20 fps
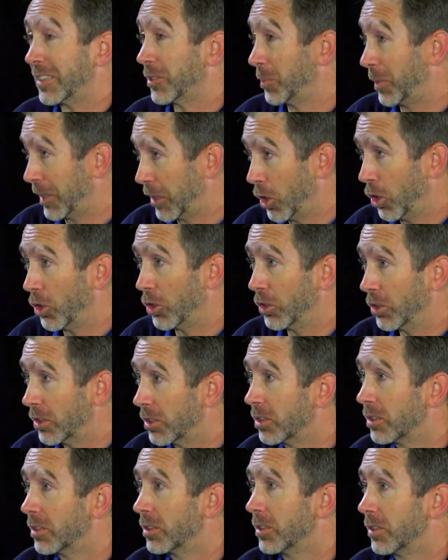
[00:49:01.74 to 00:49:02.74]
my
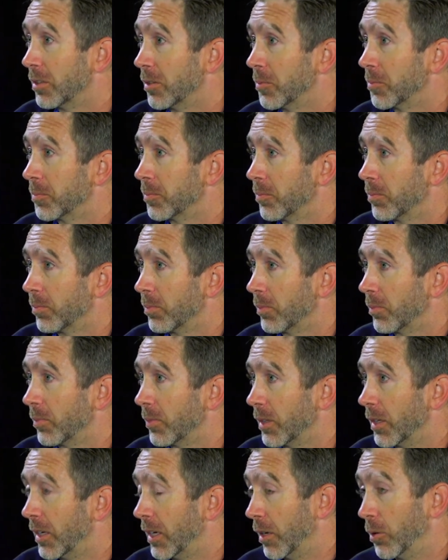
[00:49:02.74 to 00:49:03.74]
card.
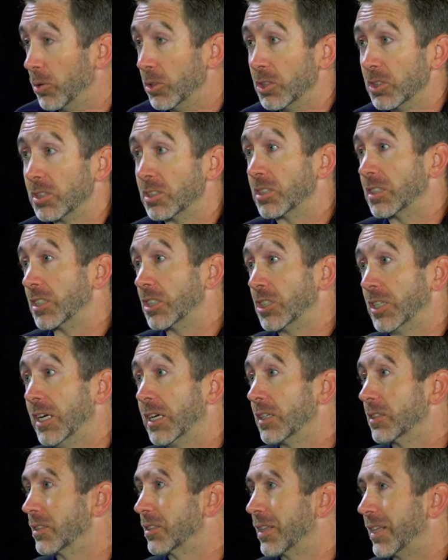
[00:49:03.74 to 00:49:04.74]
And I would just
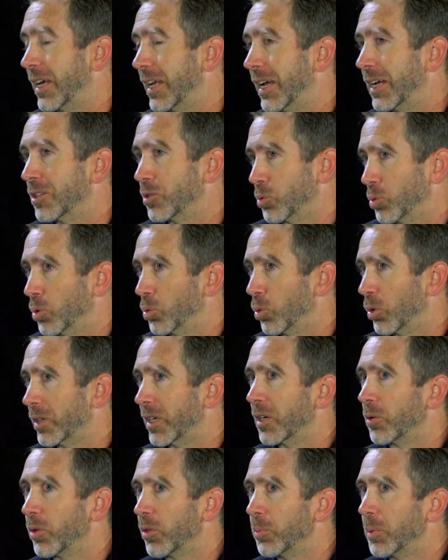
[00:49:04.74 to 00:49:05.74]
suggest that as we're
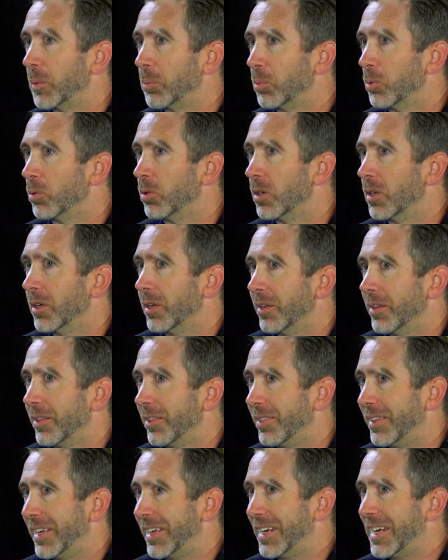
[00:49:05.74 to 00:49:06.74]
working with people,
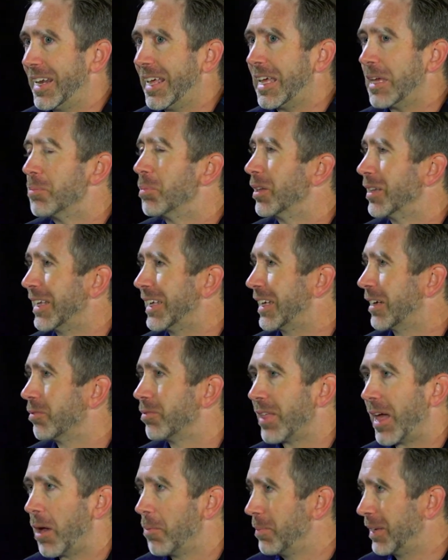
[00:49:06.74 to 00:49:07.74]
the enabling
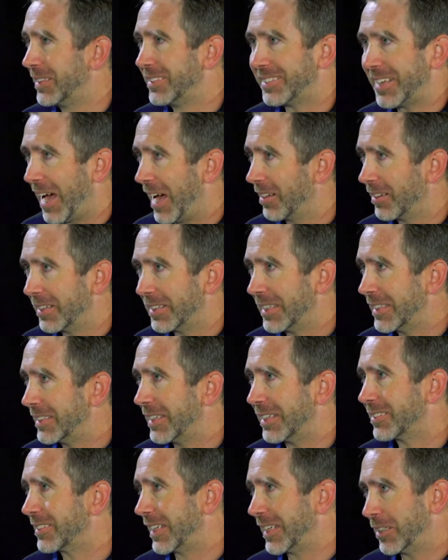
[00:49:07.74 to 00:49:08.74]
of that mentality
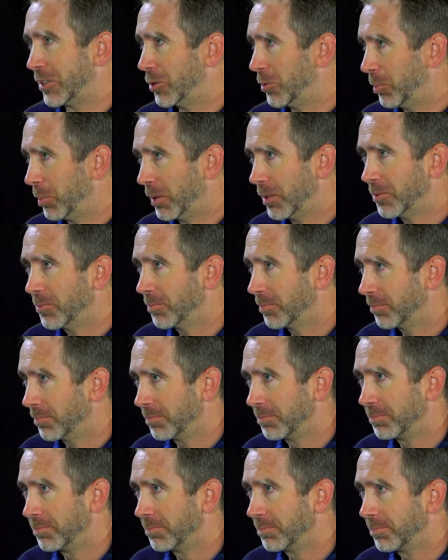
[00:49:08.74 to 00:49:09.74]
doesn't help.
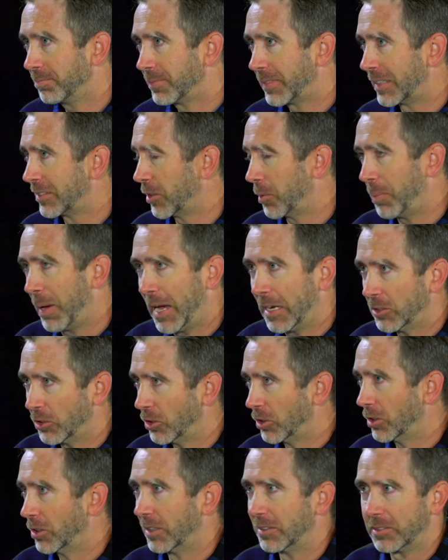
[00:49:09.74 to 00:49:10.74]
As a
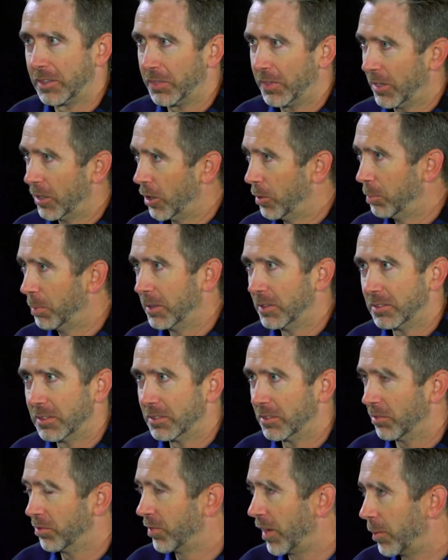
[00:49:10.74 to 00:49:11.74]
pastor, as a therapist,
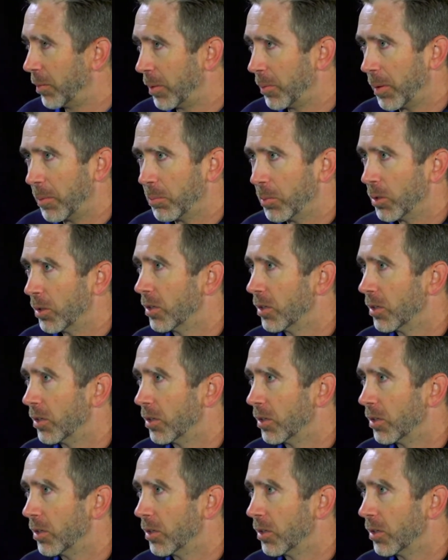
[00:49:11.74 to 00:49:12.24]
as a family member,